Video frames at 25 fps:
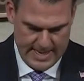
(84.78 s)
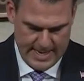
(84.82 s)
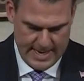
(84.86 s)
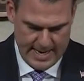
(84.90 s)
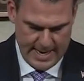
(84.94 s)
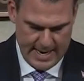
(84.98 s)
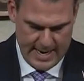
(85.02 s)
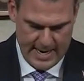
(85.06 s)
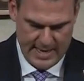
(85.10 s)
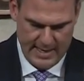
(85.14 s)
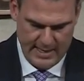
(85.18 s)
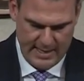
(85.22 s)

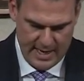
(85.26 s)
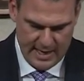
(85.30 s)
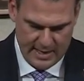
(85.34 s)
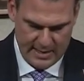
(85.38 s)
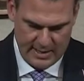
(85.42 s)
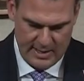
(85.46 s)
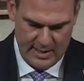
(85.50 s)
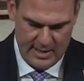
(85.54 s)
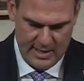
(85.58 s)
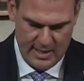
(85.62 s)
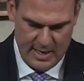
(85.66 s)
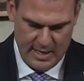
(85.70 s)
and
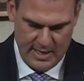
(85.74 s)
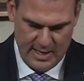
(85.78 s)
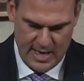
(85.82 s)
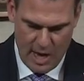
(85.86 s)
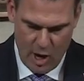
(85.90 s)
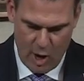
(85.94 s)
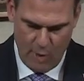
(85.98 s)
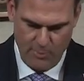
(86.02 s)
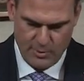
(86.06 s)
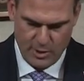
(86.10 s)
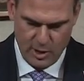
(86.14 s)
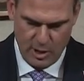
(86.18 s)
get
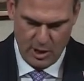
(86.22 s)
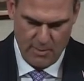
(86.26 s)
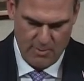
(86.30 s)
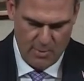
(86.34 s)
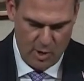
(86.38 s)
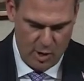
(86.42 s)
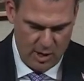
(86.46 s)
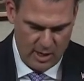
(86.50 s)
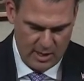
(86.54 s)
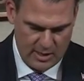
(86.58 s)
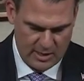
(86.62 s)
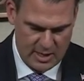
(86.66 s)
help to
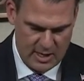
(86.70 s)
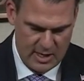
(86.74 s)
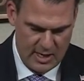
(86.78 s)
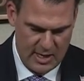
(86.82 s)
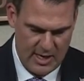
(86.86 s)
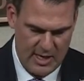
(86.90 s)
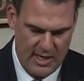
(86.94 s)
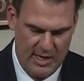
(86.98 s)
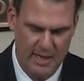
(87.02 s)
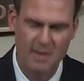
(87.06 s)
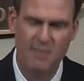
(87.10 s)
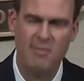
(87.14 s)
communities in
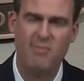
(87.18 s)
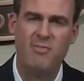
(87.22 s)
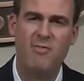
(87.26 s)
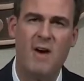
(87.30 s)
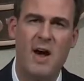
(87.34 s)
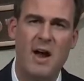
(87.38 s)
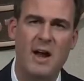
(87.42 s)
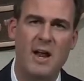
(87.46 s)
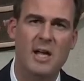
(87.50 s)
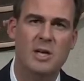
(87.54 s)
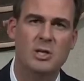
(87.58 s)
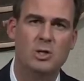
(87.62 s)
need of
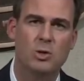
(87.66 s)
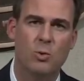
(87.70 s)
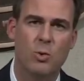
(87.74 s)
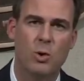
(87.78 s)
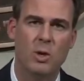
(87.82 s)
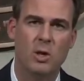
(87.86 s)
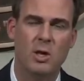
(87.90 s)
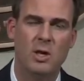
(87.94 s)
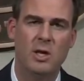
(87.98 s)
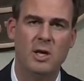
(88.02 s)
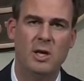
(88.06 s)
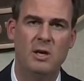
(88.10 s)
financial
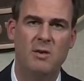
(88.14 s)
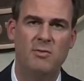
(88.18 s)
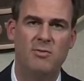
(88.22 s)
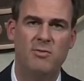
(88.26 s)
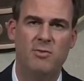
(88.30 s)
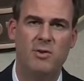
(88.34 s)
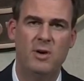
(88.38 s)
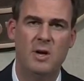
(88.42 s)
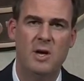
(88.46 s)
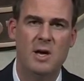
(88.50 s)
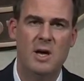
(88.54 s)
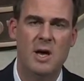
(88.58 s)

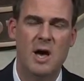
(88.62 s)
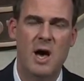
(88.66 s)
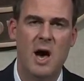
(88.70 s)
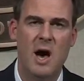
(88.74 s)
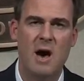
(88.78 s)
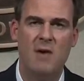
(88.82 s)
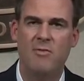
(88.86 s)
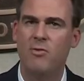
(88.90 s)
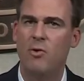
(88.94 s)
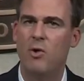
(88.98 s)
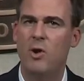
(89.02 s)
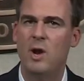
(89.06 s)
relief
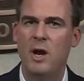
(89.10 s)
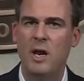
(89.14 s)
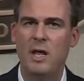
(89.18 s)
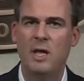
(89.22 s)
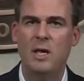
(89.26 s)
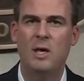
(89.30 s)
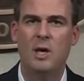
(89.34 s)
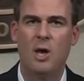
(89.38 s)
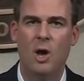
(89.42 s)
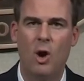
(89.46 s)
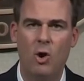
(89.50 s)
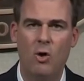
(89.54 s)
for
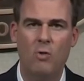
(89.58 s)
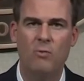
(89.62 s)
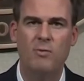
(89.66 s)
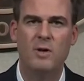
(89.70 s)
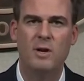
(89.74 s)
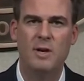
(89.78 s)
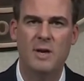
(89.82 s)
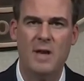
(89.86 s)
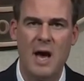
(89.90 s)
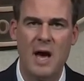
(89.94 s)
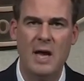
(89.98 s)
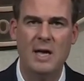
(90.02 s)
any
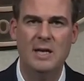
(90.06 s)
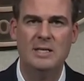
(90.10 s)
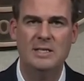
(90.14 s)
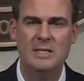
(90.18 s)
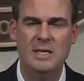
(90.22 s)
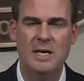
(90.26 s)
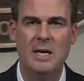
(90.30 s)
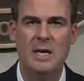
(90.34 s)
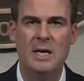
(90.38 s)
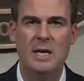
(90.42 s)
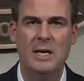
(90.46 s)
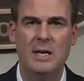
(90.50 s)

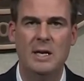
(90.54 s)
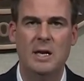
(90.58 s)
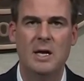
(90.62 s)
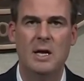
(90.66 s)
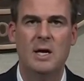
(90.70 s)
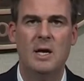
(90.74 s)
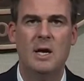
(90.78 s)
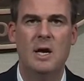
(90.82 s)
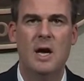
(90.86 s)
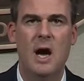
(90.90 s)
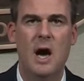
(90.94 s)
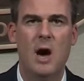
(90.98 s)

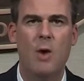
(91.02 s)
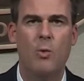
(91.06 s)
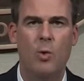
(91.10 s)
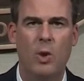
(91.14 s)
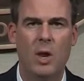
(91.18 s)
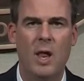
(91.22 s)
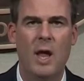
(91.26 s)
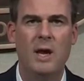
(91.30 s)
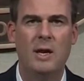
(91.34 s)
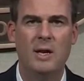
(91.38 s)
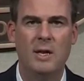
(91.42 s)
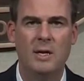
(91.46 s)
COVID-19
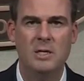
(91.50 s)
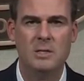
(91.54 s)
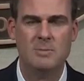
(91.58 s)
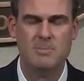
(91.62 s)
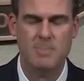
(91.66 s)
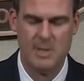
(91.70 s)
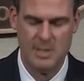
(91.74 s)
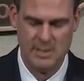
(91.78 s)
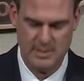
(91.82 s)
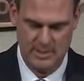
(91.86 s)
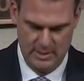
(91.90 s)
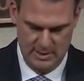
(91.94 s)
related
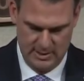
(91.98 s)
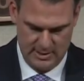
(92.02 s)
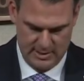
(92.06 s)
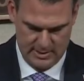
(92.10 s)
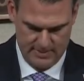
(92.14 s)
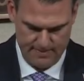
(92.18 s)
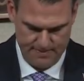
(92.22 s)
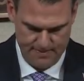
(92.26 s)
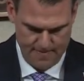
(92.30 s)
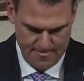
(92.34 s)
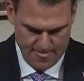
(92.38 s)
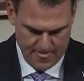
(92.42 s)
expenses.